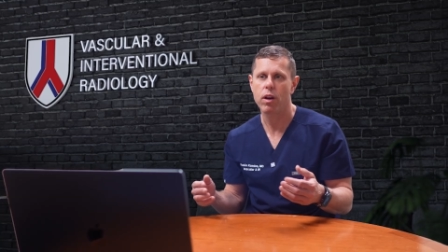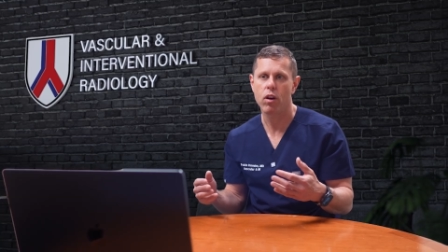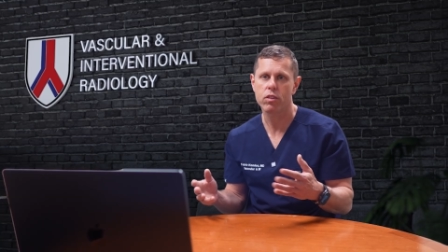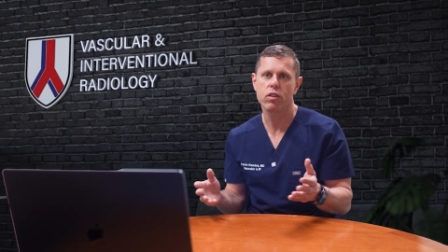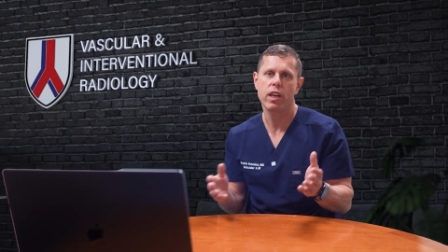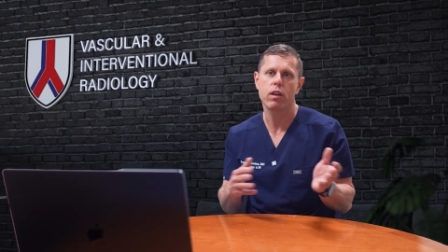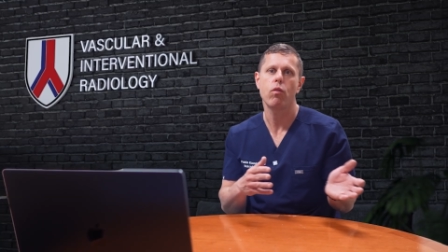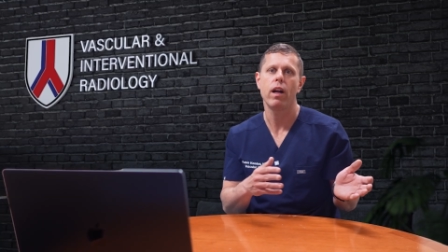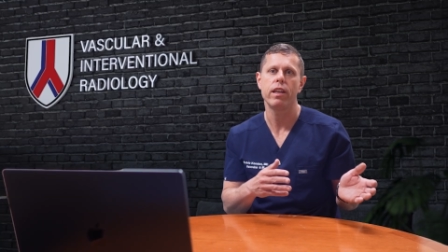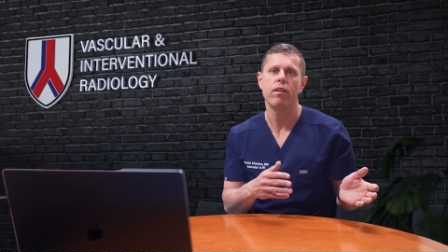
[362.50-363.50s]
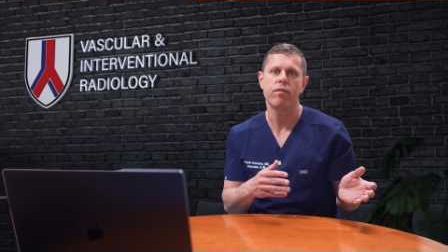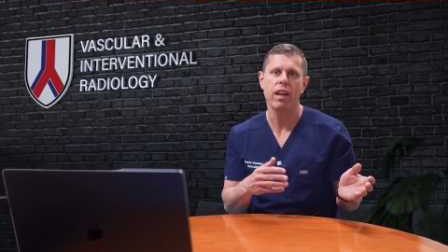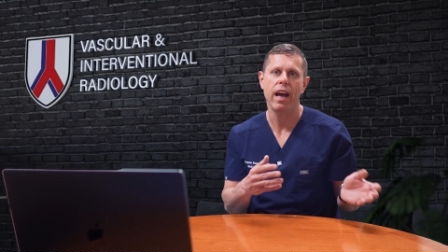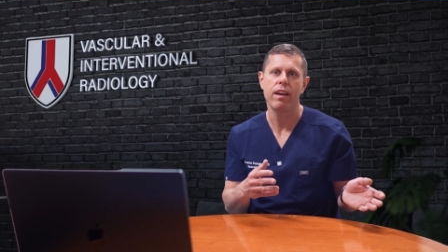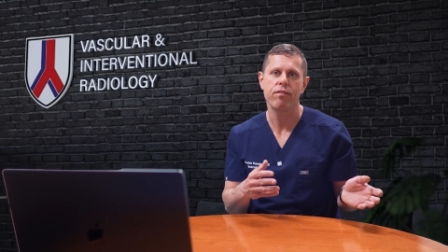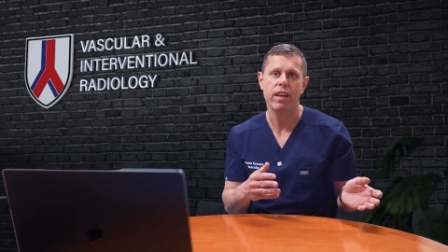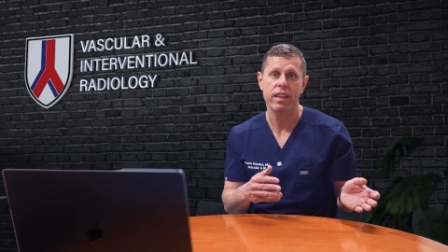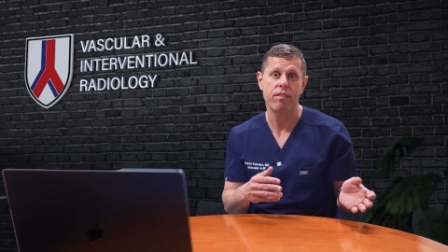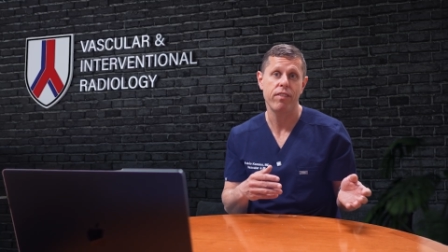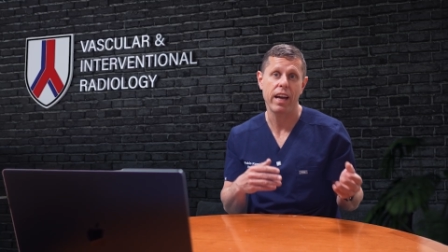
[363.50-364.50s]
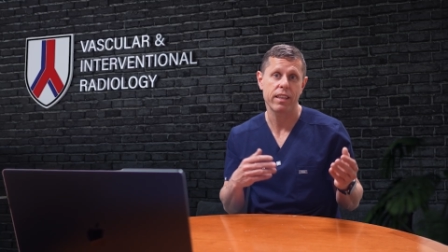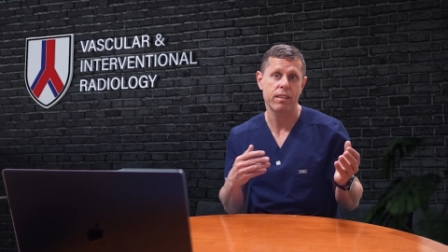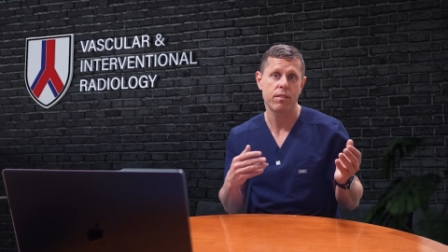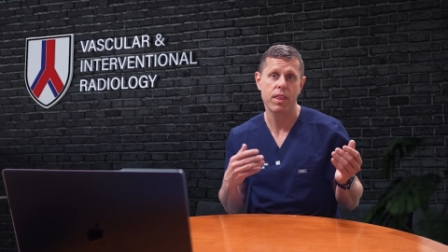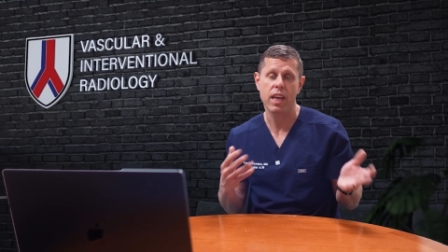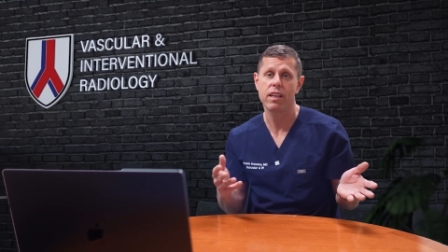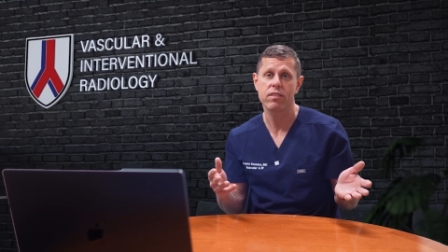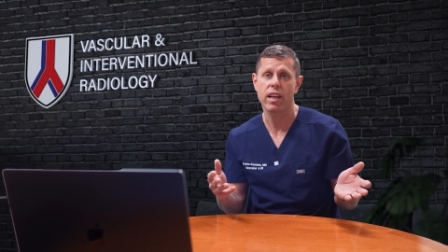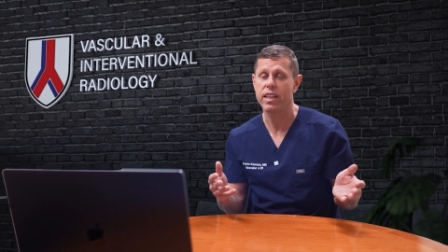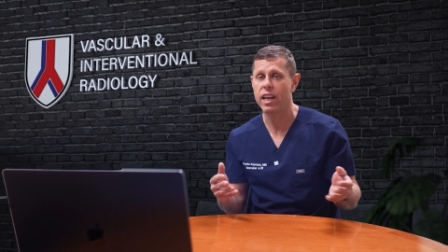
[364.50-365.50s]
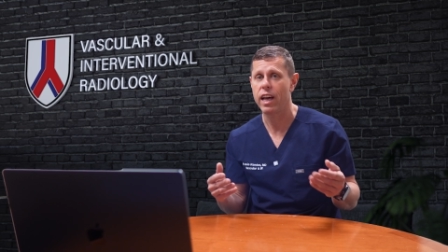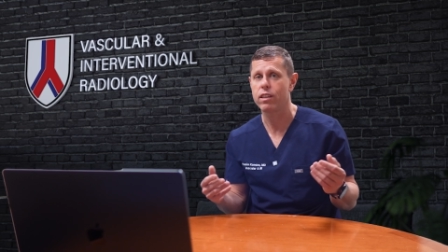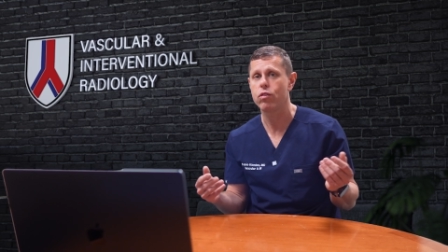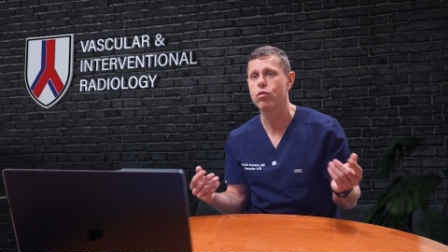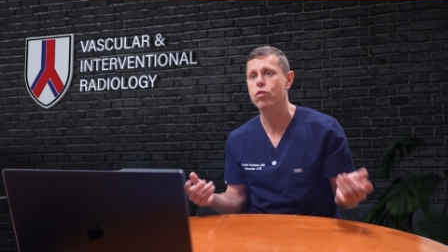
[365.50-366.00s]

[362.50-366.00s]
but also their quality of life can affect things that they like to